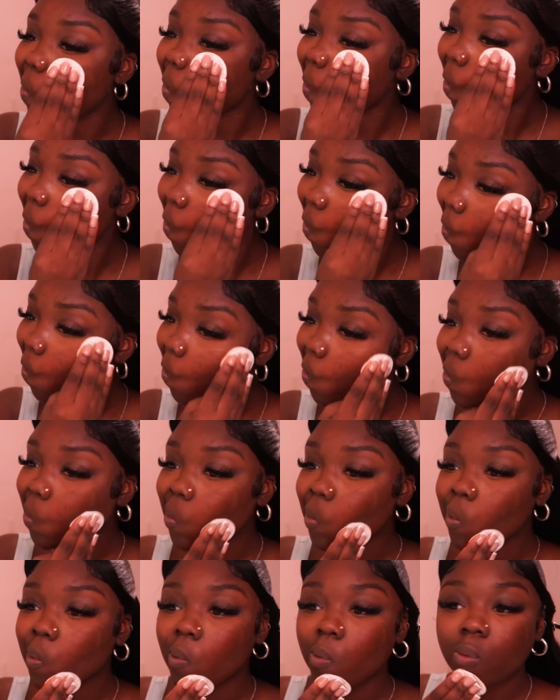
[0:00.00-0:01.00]
why I still have
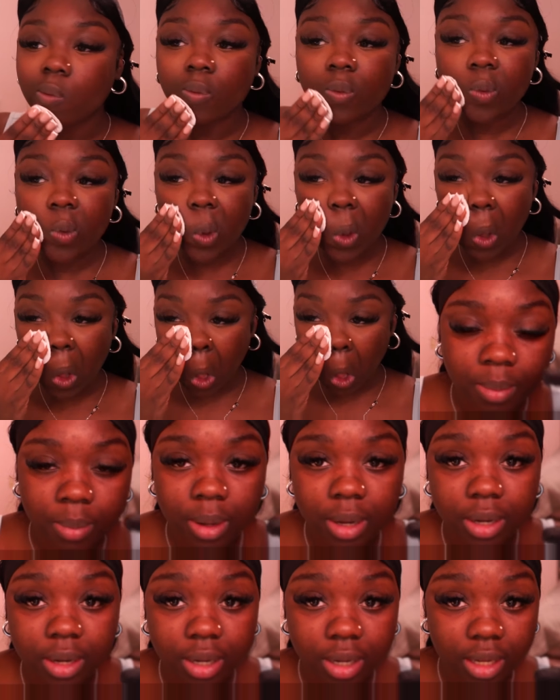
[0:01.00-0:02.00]
like a little bit of makeup
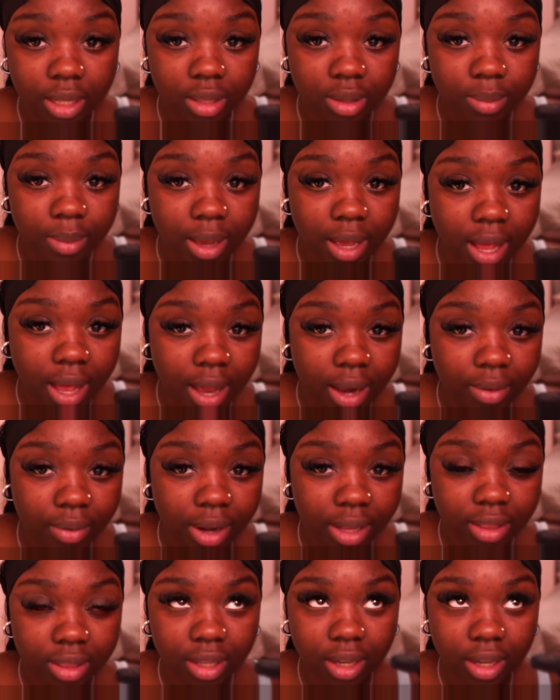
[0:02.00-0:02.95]
underneath my eye right